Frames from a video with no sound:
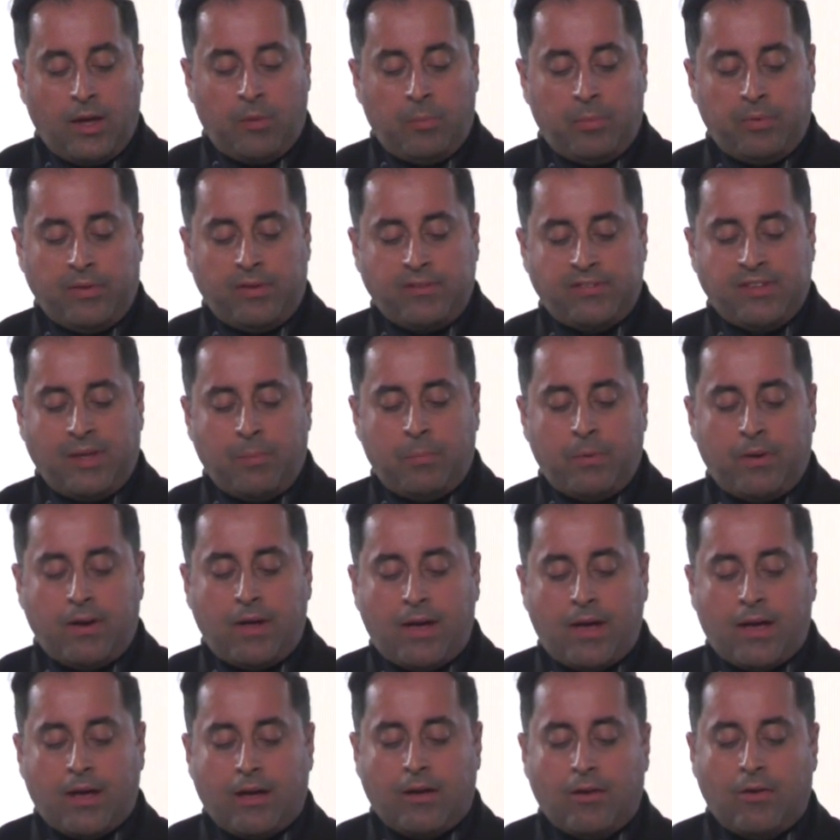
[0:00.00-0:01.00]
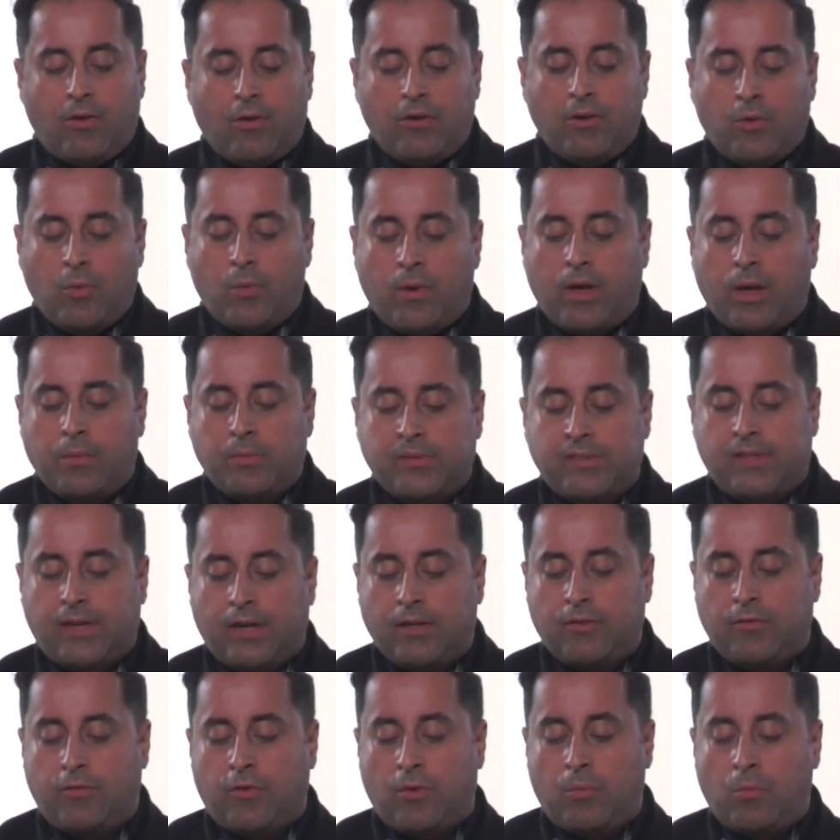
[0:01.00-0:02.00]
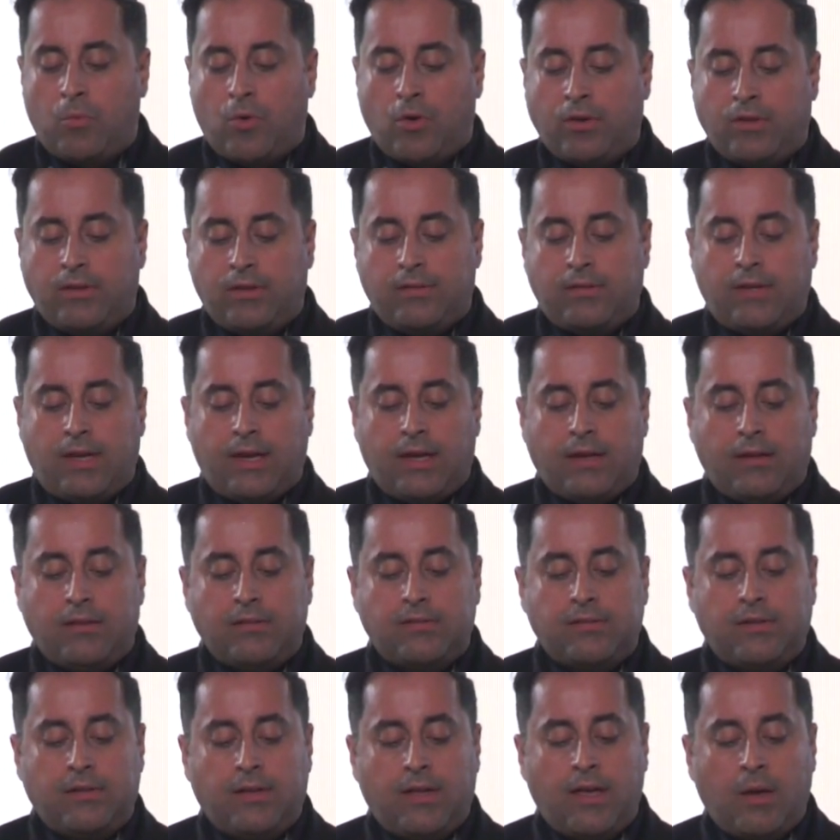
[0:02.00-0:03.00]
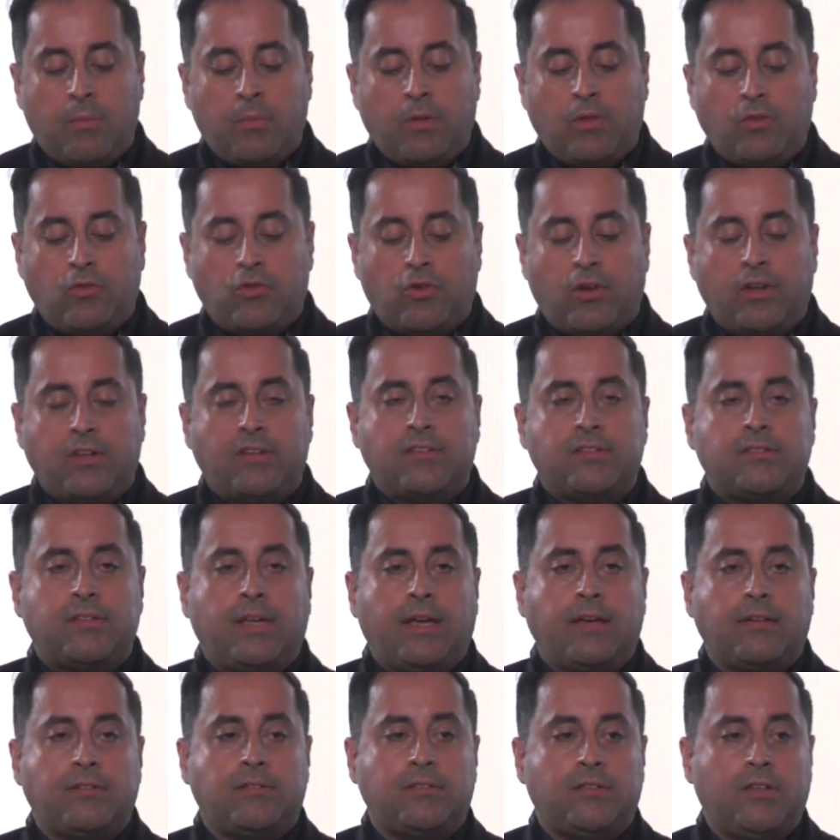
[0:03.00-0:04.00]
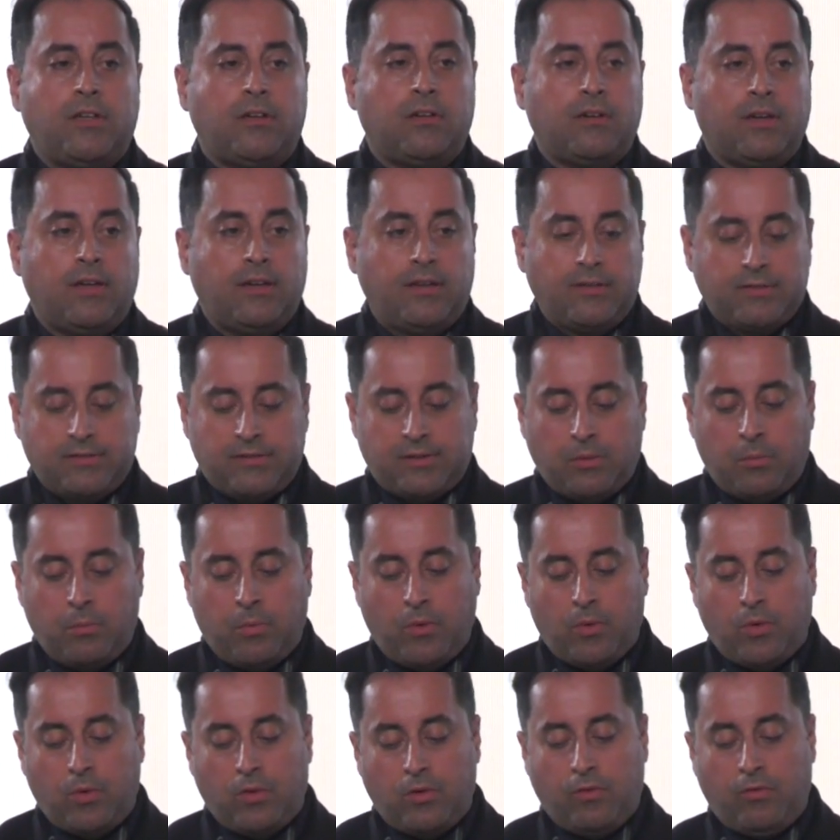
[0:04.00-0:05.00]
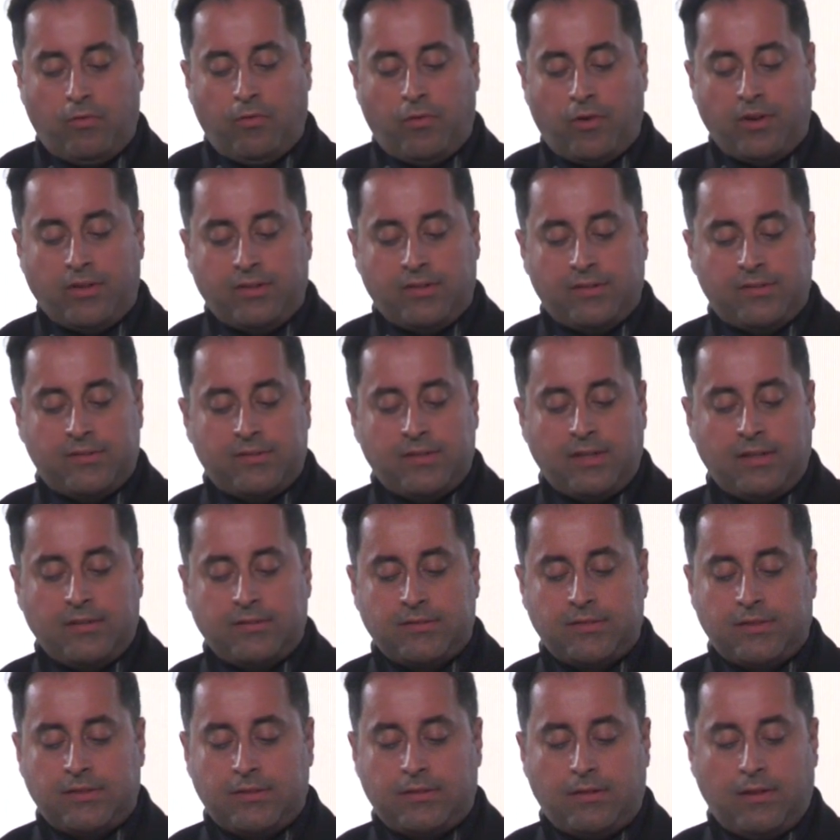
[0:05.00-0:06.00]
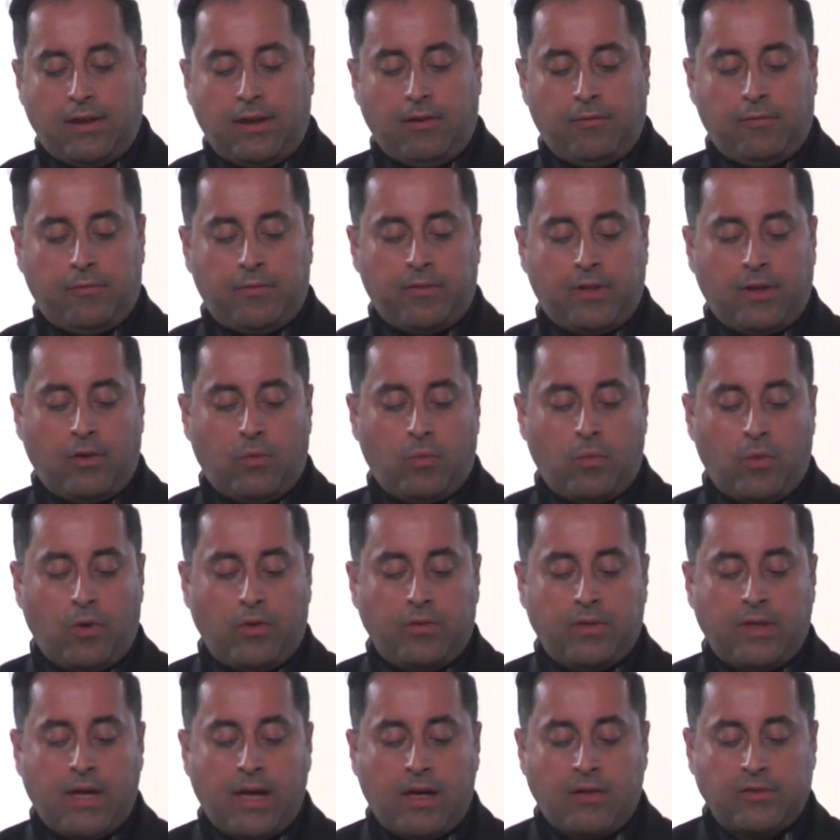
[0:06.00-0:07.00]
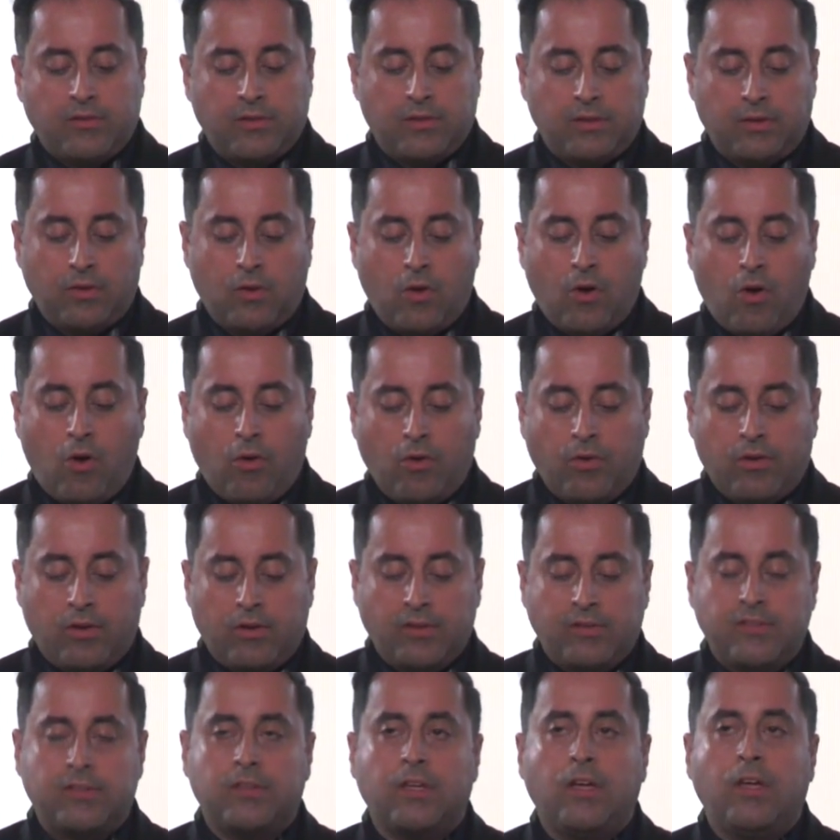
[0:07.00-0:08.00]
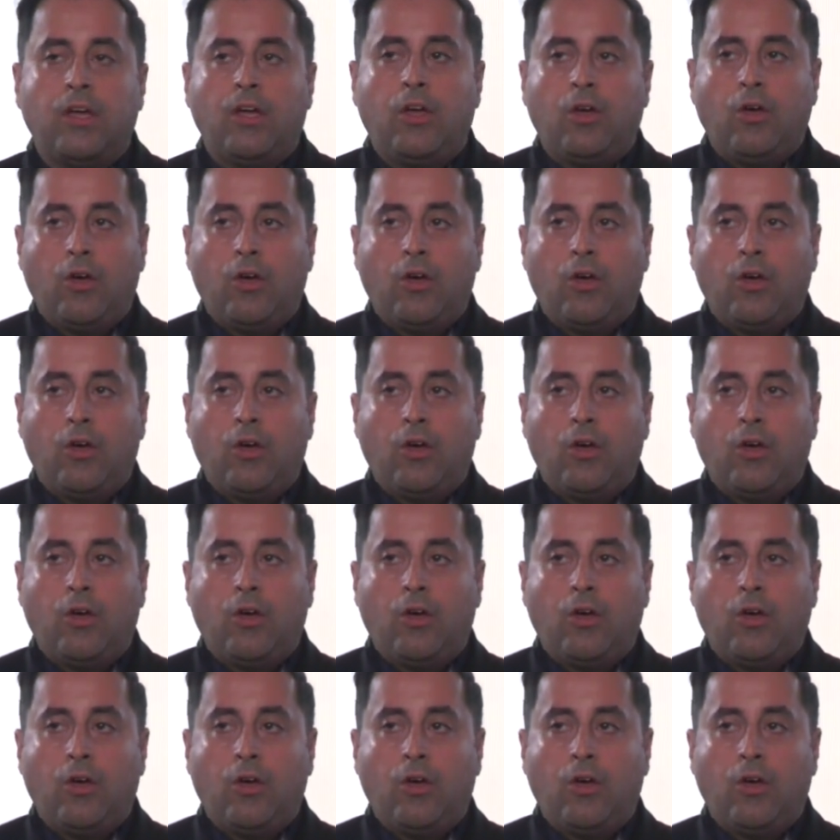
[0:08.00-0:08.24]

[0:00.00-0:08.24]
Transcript: Please keep an eye on our website for more details and come and join us next year in Istanbul for the 60th IFLA World Council and Congress,